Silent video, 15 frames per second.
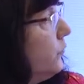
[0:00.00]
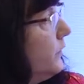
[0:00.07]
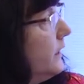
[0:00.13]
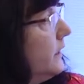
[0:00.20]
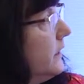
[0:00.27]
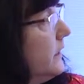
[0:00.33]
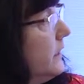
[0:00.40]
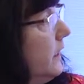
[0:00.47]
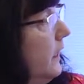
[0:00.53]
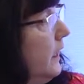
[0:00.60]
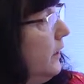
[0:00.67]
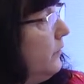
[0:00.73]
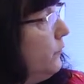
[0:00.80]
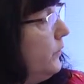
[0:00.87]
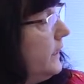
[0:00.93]
with, uh,
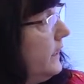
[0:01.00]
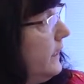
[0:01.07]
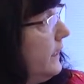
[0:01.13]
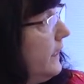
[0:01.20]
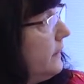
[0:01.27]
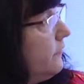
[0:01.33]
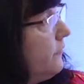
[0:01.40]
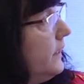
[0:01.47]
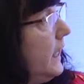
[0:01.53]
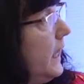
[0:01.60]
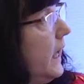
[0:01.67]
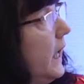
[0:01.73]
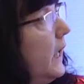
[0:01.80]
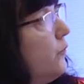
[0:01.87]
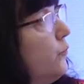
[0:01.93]
within
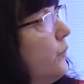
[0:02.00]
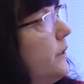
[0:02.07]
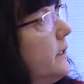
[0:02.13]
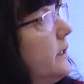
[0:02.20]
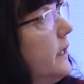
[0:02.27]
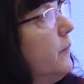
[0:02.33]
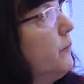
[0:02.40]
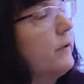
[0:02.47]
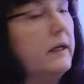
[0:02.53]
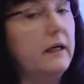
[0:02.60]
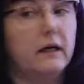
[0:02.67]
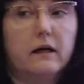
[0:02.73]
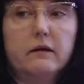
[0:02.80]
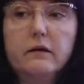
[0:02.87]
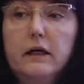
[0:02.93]
Latvia and with the neighboring
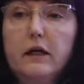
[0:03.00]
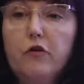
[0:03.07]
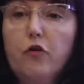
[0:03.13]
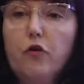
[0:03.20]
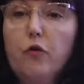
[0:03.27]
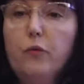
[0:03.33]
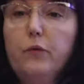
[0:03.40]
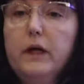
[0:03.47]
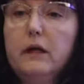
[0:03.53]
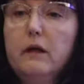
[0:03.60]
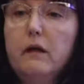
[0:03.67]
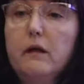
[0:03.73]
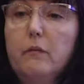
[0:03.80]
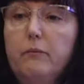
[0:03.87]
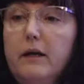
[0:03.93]
countries, so we can
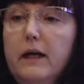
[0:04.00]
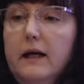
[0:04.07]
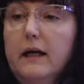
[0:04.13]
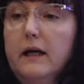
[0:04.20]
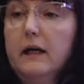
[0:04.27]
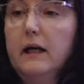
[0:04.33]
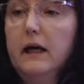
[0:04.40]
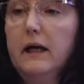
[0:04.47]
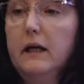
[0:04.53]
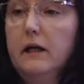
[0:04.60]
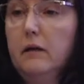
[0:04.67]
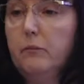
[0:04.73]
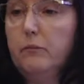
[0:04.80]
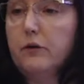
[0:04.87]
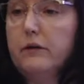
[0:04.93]
supply
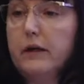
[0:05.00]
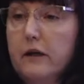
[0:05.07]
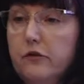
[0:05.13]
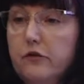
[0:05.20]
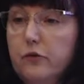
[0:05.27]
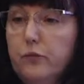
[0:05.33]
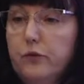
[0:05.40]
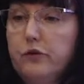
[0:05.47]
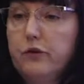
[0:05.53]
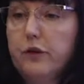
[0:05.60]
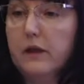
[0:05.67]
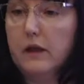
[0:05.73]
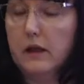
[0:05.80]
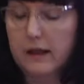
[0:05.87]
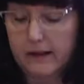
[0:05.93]
any production which is
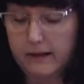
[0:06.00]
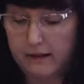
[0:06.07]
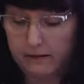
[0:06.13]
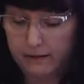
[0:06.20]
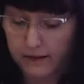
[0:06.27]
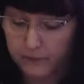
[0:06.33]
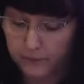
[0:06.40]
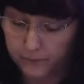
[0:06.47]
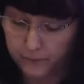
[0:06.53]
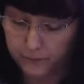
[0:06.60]
necessary.